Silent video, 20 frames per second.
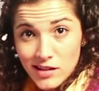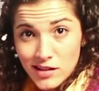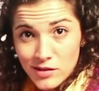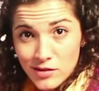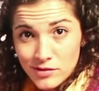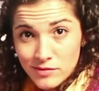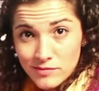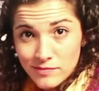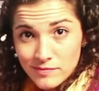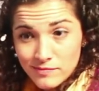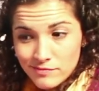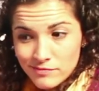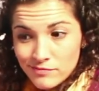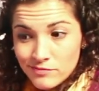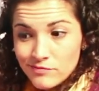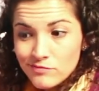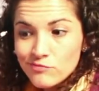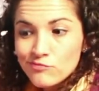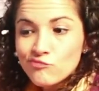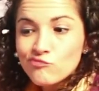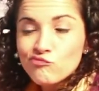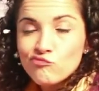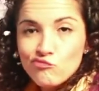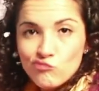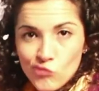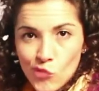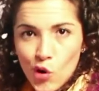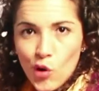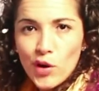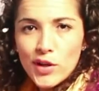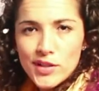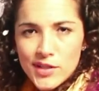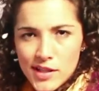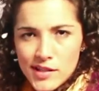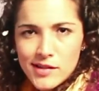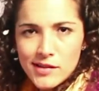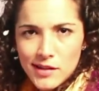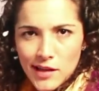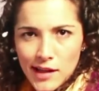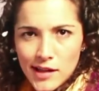you or
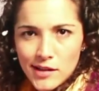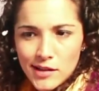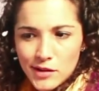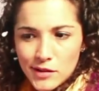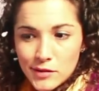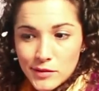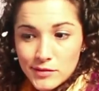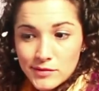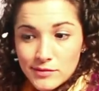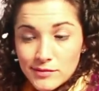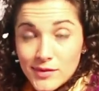dislike you.